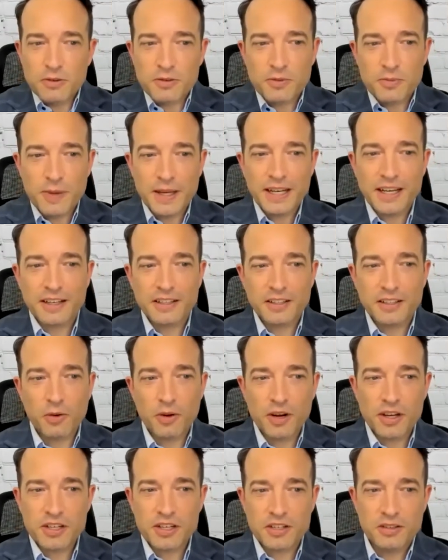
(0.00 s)
Was my next
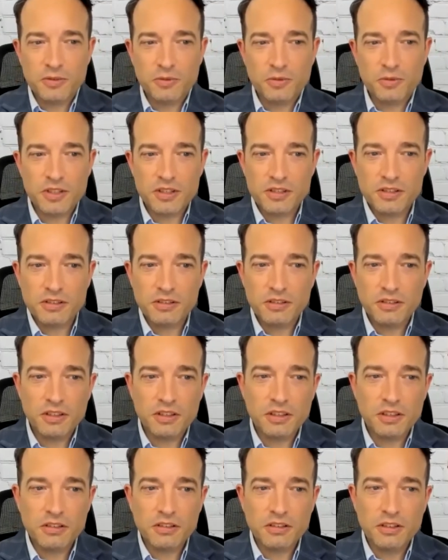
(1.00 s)
question was,
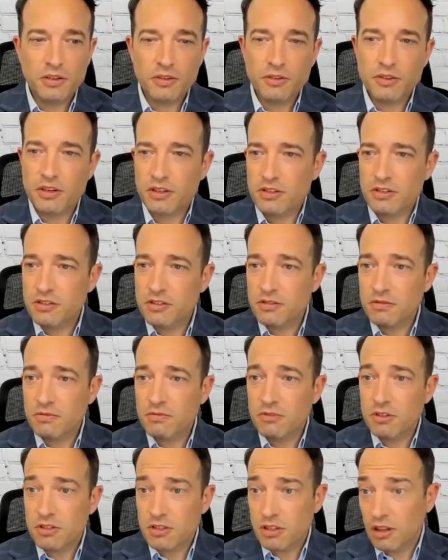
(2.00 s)

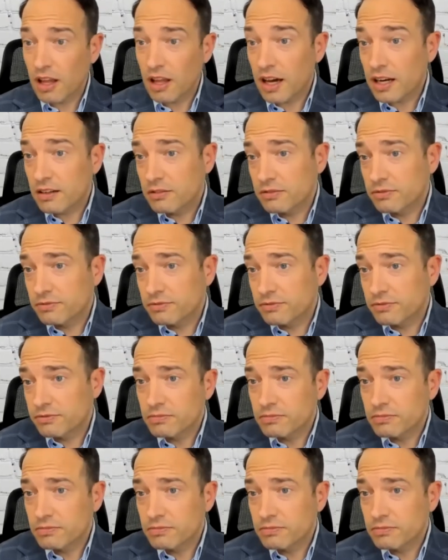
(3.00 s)
there's a lot of